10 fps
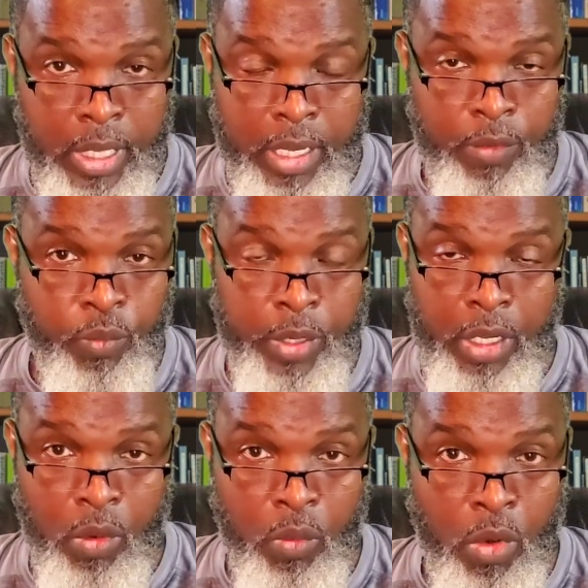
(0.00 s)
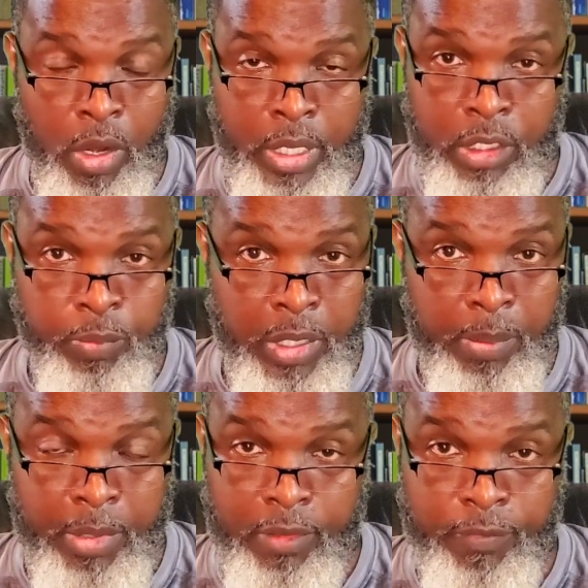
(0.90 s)
If we don't warn these
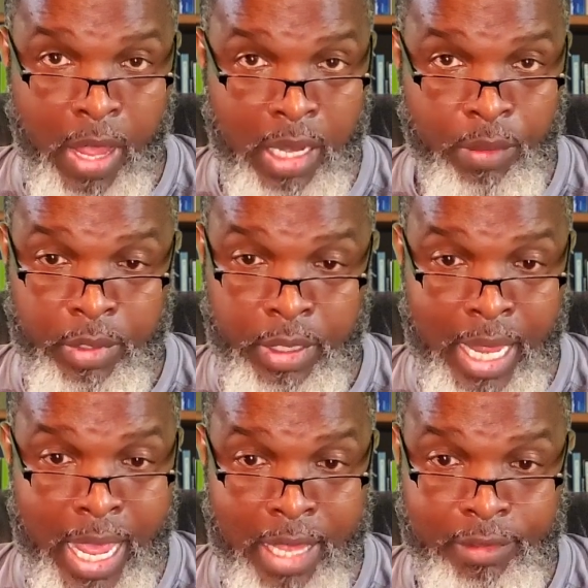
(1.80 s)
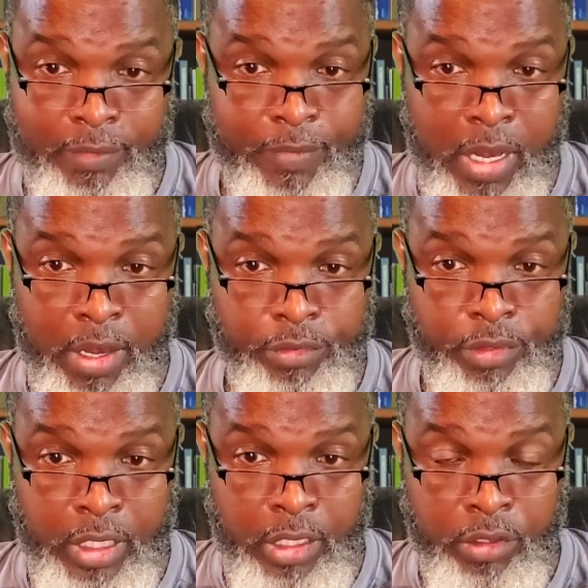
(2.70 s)
people that's following the lies of the
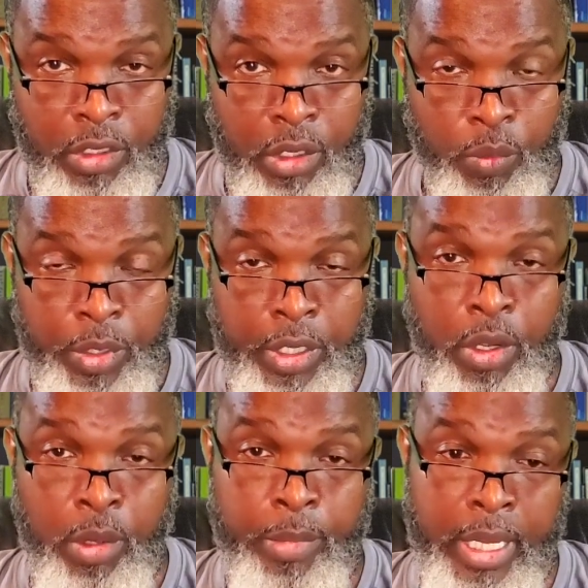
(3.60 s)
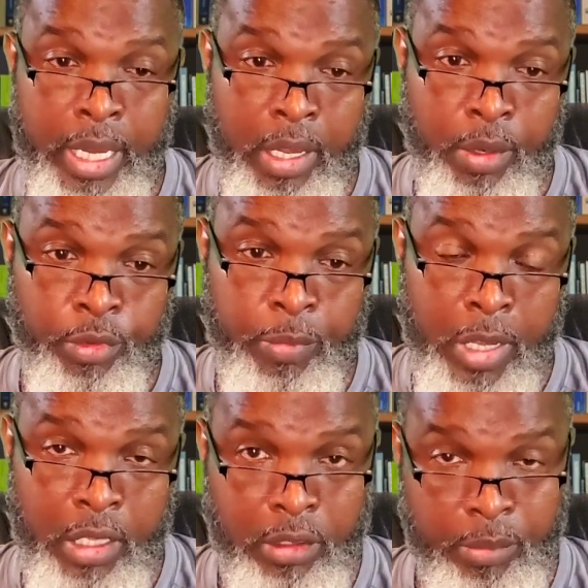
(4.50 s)
Pharisees, we're going to be held
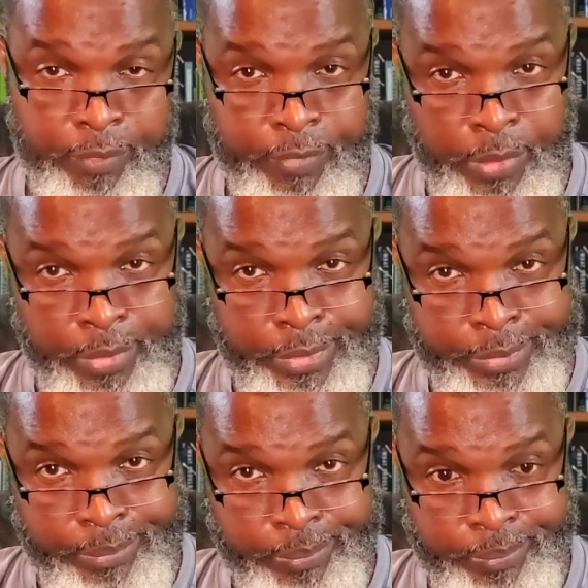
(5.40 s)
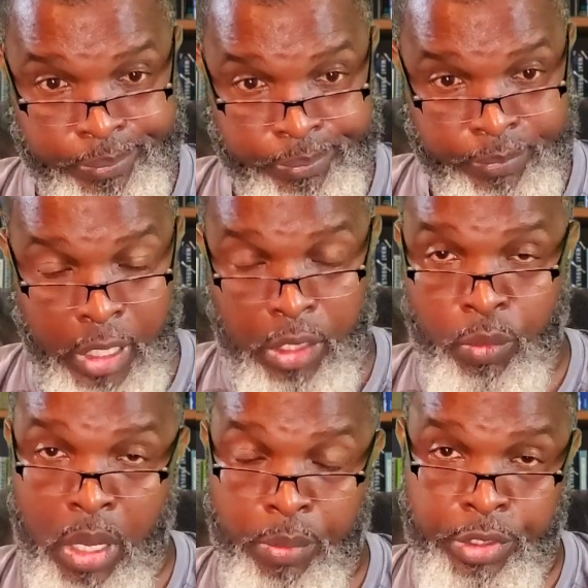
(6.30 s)
responsible for it. That's
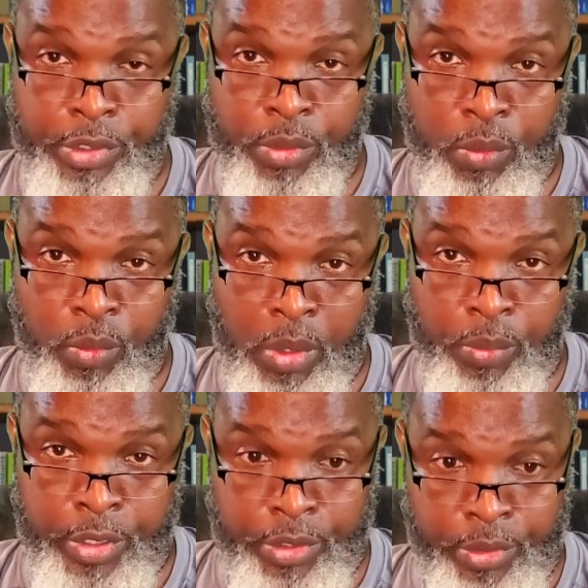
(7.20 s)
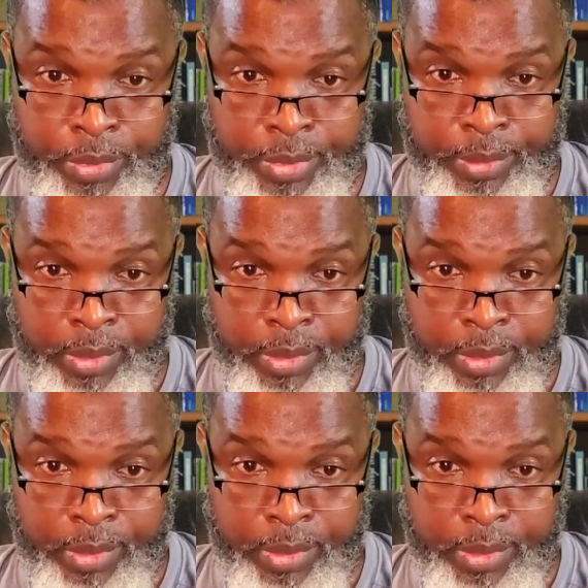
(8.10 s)
why we're doing what we're doing.